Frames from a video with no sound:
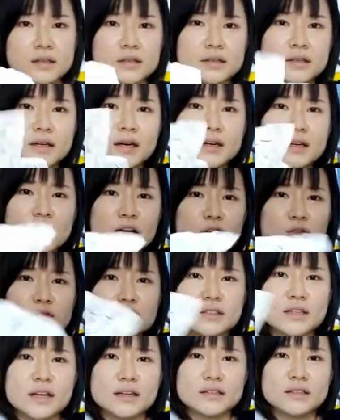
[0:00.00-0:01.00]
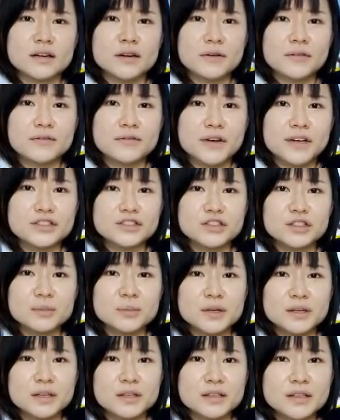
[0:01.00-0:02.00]
it kind of looks like the
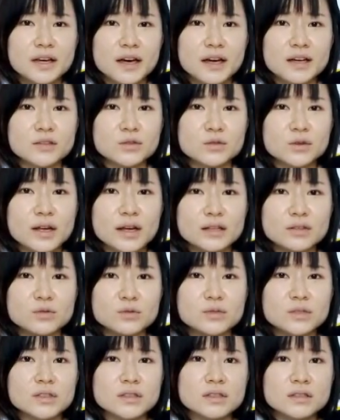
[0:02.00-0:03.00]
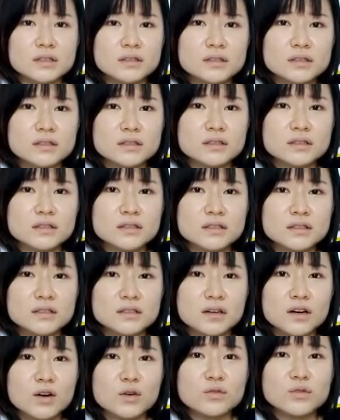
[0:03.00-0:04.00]
vegetable that I don't like to eat.
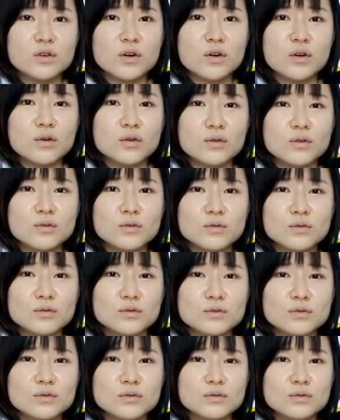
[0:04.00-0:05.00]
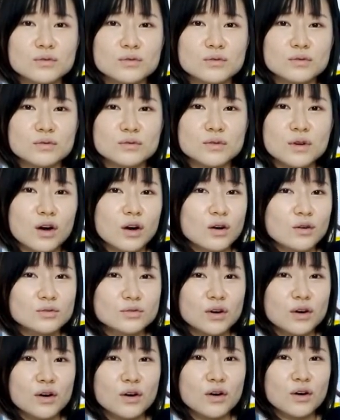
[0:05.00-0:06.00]
Oh no, oh
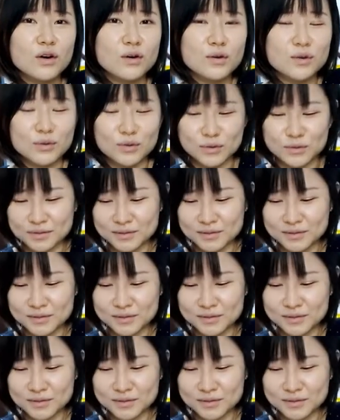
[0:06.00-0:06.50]
no.